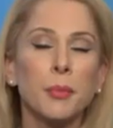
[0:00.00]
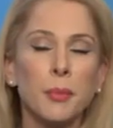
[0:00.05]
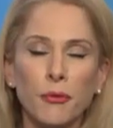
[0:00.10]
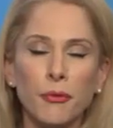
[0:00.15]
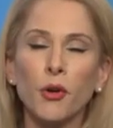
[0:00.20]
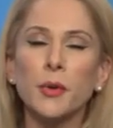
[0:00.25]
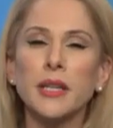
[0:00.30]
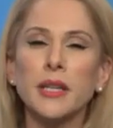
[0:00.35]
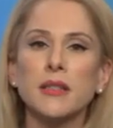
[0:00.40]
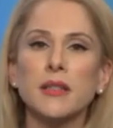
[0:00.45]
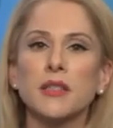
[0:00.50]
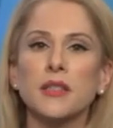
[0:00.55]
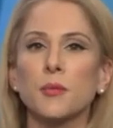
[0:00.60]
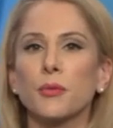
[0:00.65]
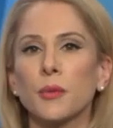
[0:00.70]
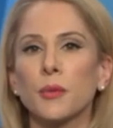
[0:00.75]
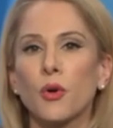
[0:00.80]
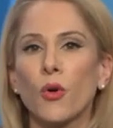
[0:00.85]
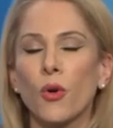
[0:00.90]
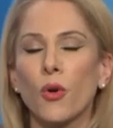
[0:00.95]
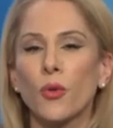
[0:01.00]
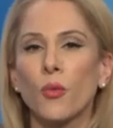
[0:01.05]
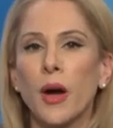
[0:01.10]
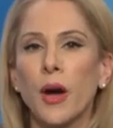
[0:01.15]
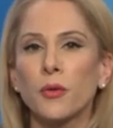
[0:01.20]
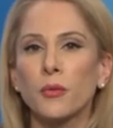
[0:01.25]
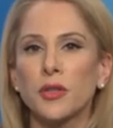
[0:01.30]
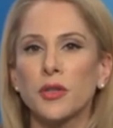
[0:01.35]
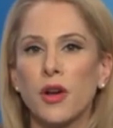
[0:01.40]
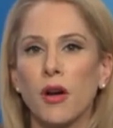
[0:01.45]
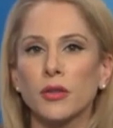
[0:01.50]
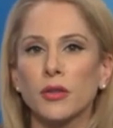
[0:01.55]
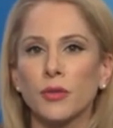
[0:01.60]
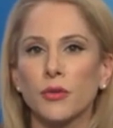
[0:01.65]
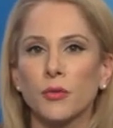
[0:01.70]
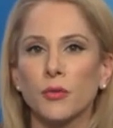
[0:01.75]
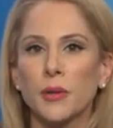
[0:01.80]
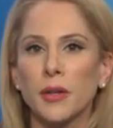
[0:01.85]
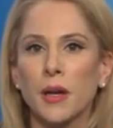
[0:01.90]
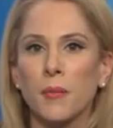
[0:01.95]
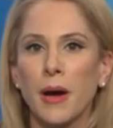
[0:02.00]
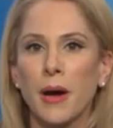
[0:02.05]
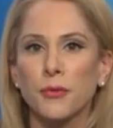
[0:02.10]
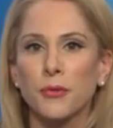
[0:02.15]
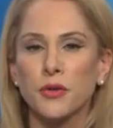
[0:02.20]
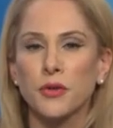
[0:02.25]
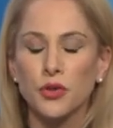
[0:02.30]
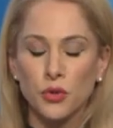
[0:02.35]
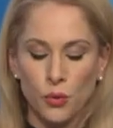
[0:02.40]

But before we get to the Supreme Court, why don't we talk a little bit about this